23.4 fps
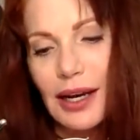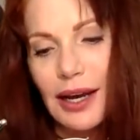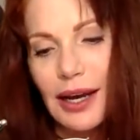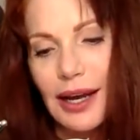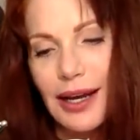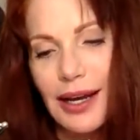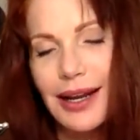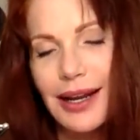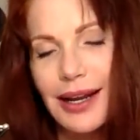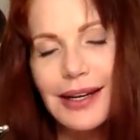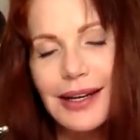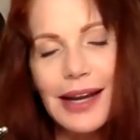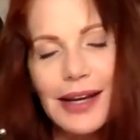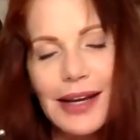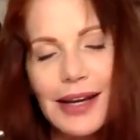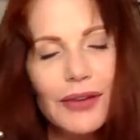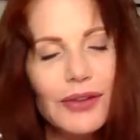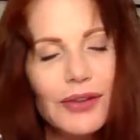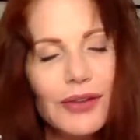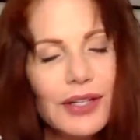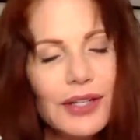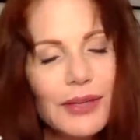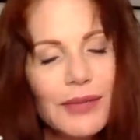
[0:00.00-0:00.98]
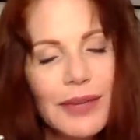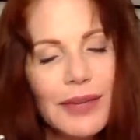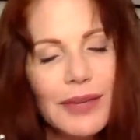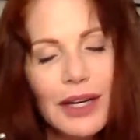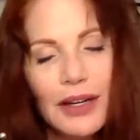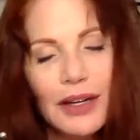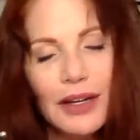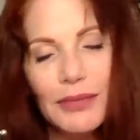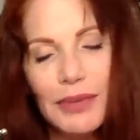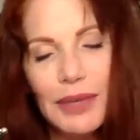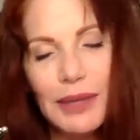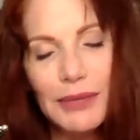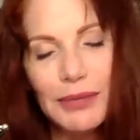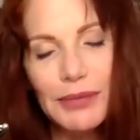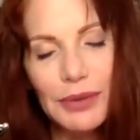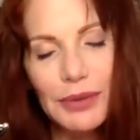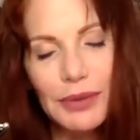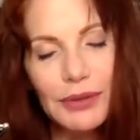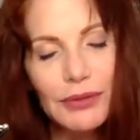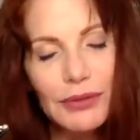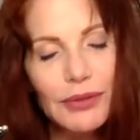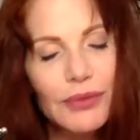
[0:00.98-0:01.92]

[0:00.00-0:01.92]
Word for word: And I know there's so many other people